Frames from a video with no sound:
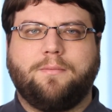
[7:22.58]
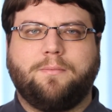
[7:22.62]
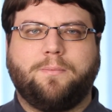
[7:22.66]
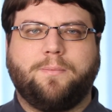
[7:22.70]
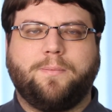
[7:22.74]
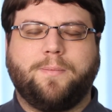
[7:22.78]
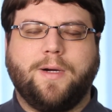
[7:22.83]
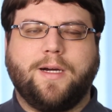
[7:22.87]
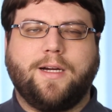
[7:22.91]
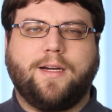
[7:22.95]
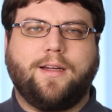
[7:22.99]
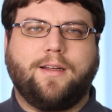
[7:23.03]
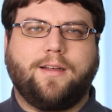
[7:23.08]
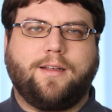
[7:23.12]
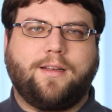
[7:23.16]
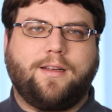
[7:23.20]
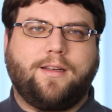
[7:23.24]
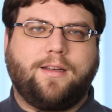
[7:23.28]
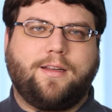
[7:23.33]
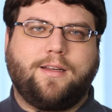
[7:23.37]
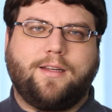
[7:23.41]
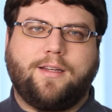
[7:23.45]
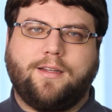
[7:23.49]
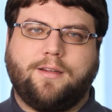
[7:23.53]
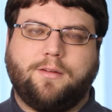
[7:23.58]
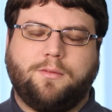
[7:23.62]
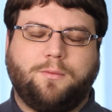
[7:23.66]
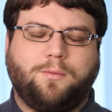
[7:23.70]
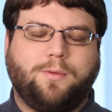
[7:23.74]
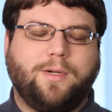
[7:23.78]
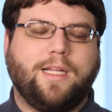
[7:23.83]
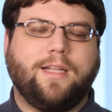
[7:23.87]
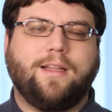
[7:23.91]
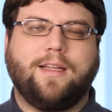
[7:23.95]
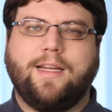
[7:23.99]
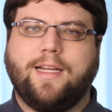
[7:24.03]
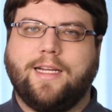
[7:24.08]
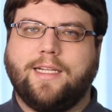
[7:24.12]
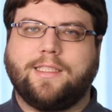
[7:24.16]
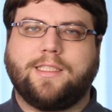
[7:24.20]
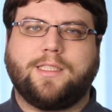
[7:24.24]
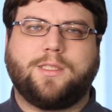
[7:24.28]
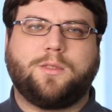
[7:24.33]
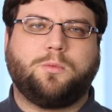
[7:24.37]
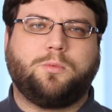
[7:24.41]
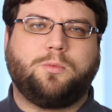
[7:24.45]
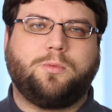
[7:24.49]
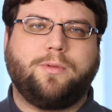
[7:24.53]
but really
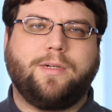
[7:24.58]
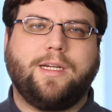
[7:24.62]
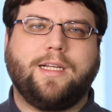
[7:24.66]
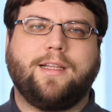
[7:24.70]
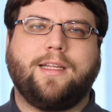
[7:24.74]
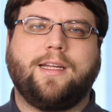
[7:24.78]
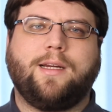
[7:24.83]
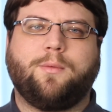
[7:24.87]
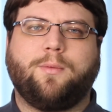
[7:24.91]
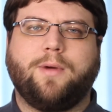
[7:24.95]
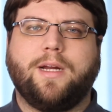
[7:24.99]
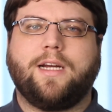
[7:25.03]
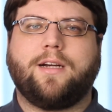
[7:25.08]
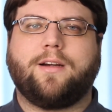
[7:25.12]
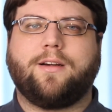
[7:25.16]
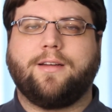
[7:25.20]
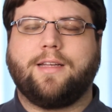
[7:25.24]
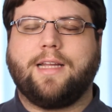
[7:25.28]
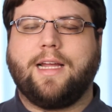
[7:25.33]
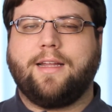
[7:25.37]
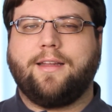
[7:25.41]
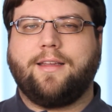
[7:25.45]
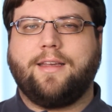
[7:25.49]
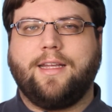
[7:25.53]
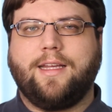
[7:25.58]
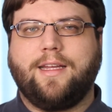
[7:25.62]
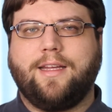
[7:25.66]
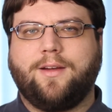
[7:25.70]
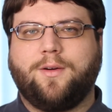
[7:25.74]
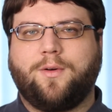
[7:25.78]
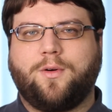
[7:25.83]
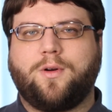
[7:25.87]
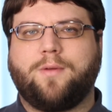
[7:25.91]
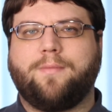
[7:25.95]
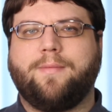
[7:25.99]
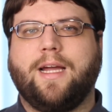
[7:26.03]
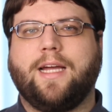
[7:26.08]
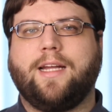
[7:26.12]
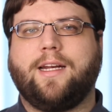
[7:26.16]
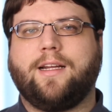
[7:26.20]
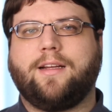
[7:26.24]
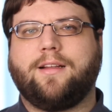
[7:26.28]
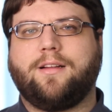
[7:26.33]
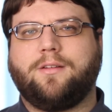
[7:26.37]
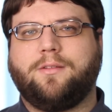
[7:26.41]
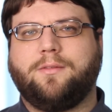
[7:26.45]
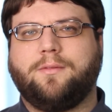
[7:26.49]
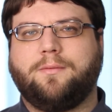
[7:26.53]
it's really rare that the
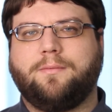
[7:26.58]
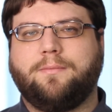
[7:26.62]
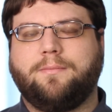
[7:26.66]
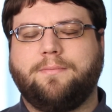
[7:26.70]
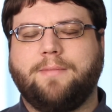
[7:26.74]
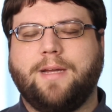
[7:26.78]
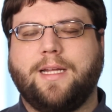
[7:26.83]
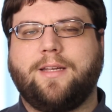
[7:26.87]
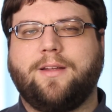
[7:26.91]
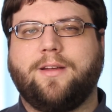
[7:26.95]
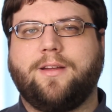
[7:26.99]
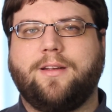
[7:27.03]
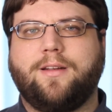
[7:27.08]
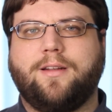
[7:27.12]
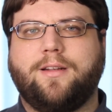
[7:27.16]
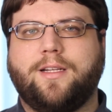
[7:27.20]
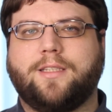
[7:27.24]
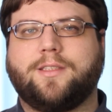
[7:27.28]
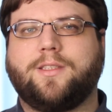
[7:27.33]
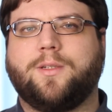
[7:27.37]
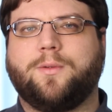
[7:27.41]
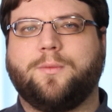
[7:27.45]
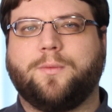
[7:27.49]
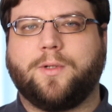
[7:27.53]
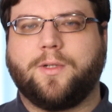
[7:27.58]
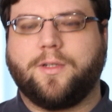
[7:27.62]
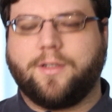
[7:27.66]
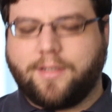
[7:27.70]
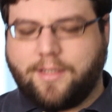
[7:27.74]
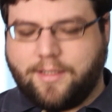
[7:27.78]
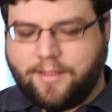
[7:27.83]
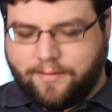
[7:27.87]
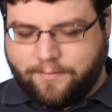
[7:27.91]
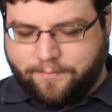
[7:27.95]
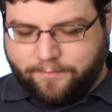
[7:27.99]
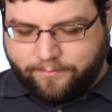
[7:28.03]
automatic method doesn't work.